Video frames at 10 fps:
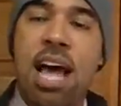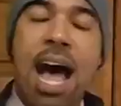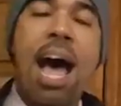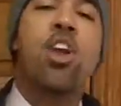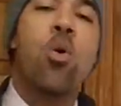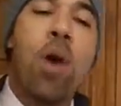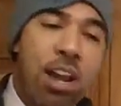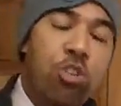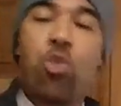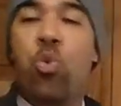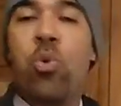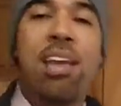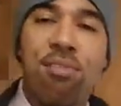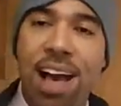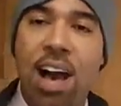I know how to
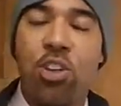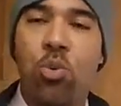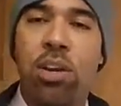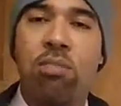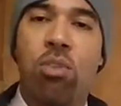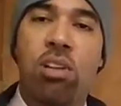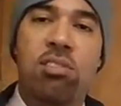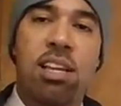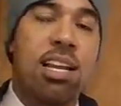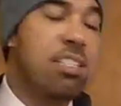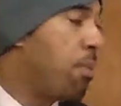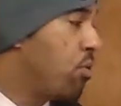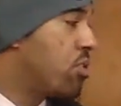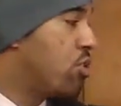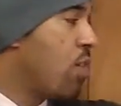create value in real estate as
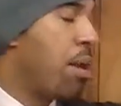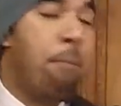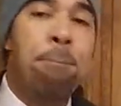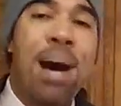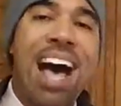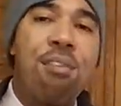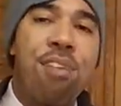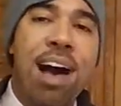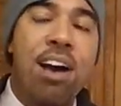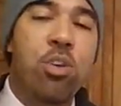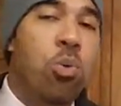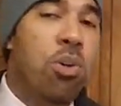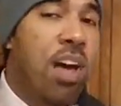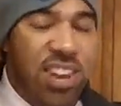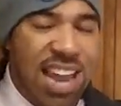opposed to trying to buy value
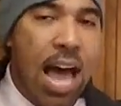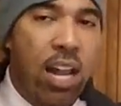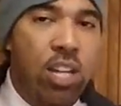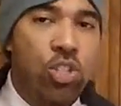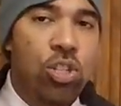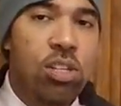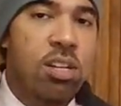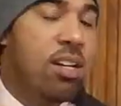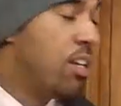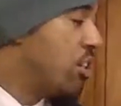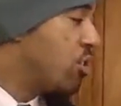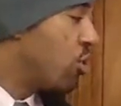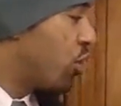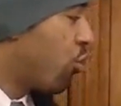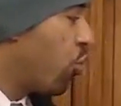without the knowledge. So
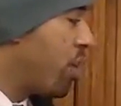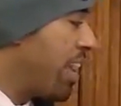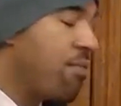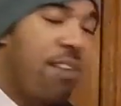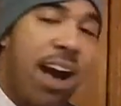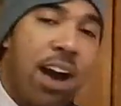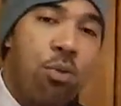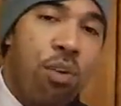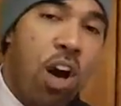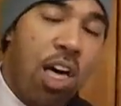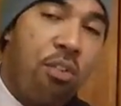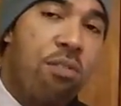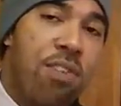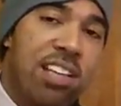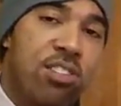you're right. creating value for other
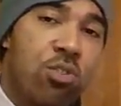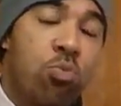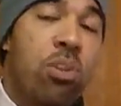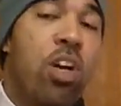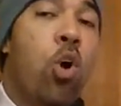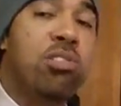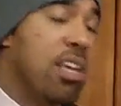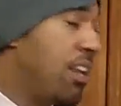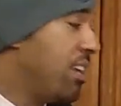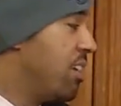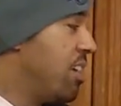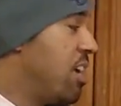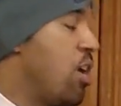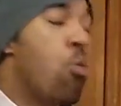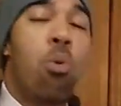investors with wholesaling
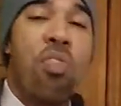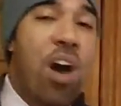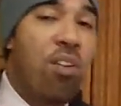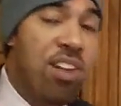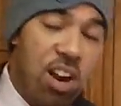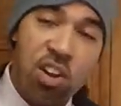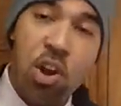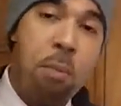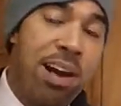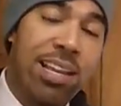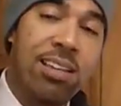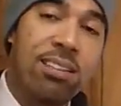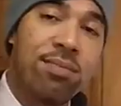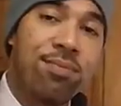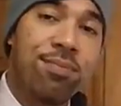without none of your money
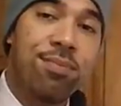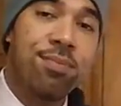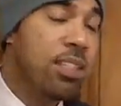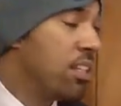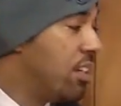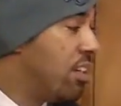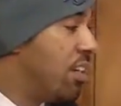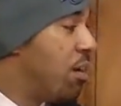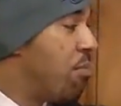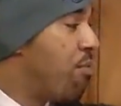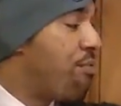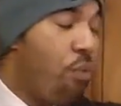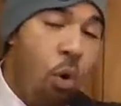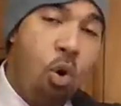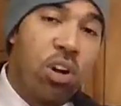
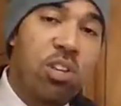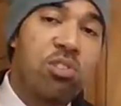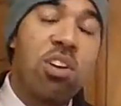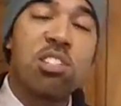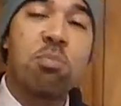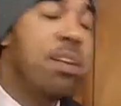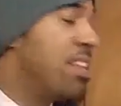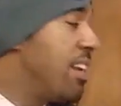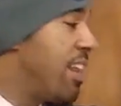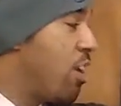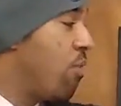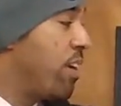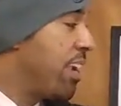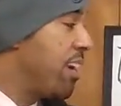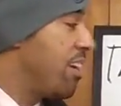before you start spending it. And over
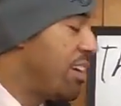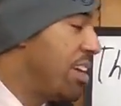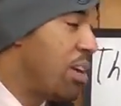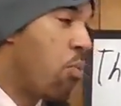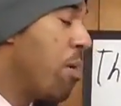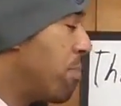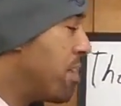here, one